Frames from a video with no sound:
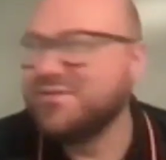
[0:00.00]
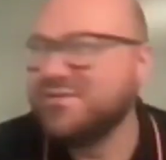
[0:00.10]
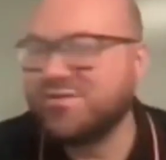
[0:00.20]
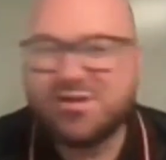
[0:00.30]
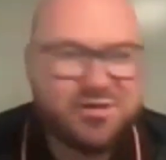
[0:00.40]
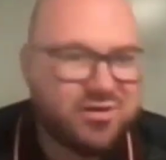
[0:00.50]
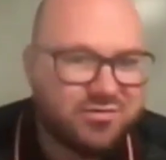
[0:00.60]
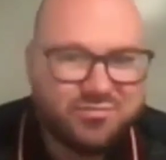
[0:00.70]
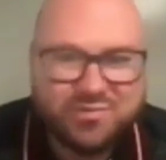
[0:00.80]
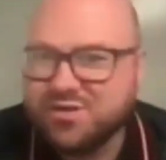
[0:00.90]
got to go
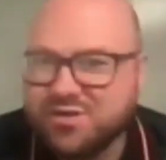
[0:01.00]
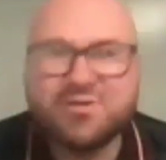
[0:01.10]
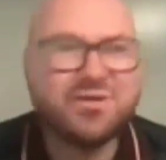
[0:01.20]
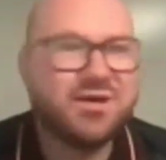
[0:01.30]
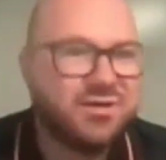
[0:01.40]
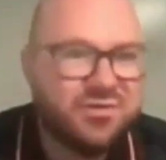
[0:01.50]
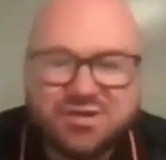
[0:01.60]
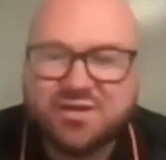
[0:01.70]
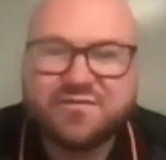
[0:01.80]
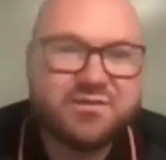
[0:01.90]
and redo it. And you got to do
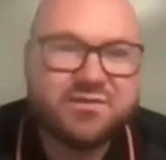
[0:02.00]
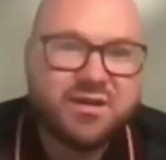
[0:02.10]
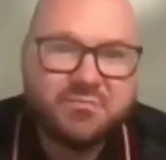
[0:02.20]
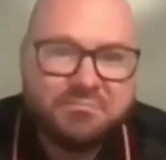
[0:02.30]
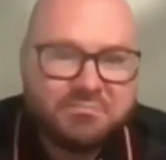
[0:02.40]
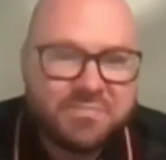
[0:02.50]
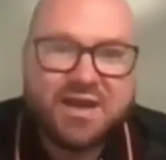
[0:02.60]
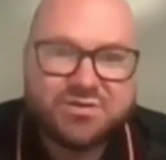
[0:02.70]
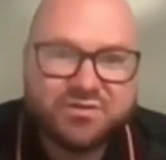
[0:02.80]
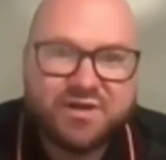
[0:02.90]
stuff. So like, the
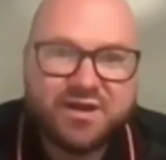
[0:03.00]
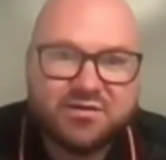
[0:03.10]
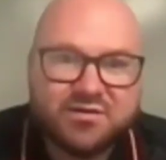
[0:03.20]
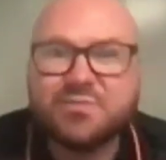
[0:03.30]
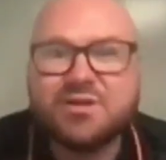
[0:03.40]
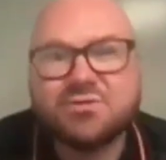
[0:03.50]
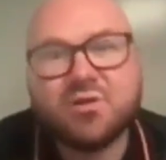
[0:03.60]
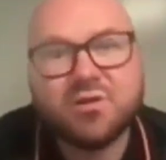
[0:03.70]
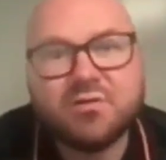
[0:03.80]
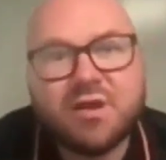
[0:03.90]
hassle factor to me is
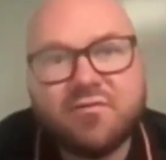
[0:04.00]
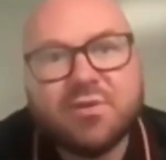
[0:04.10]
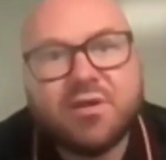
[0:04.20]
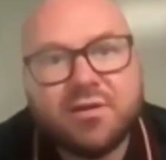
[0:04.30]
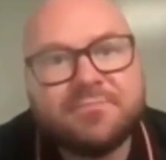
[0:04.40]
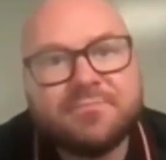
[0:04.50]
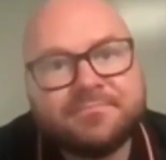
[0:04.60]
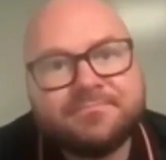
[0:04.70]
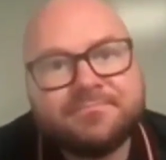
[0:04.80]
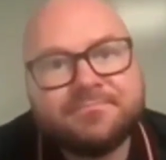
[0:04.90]
worth it, every penny.
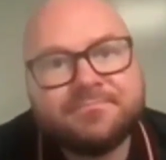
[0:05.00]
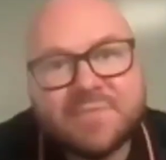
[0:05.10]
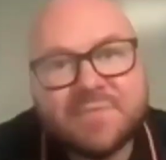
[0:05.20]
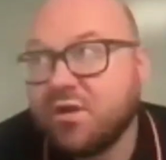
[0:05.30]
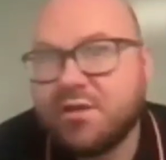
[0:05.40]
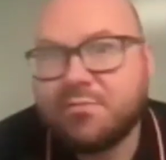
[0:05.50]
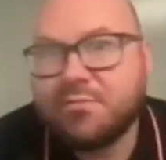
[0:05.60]
And they're happy.